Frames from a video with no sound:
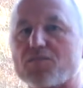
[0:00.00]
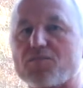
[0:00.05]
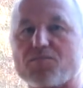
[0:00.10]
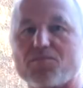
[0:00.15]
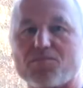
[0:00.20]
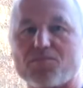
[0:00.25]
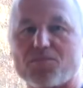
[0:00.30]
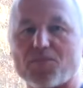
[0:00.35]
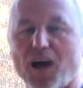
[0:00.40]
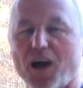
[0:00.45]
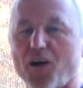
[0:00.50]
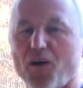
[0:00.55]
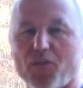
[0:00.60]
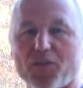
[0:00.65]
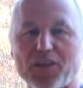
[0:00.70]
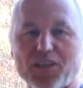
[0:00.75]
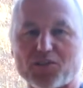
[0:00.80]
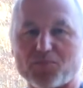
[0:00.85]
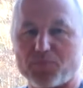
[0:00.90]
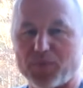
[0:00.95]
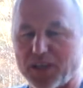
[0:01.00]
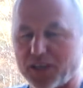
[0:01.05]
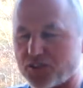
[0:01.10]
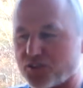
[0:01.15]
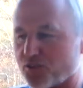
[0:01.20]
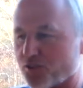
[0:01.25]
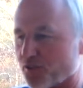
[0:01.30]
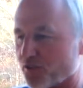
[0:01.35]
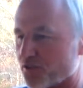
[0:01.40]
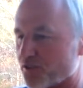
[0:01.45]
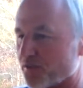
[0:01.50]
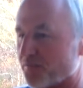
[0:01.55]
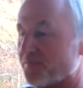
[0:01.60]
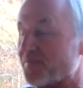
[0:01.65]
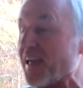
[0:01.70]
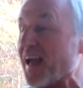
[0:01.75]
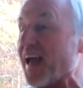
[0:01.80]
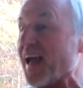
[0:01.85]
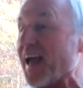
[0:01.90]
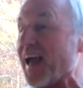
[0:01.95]
and all these mixtures.
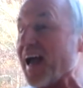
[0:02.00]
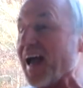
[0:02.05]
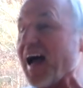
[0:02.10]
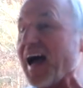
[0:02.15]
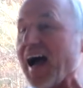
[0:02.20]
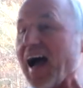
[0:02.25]
Uh-huh.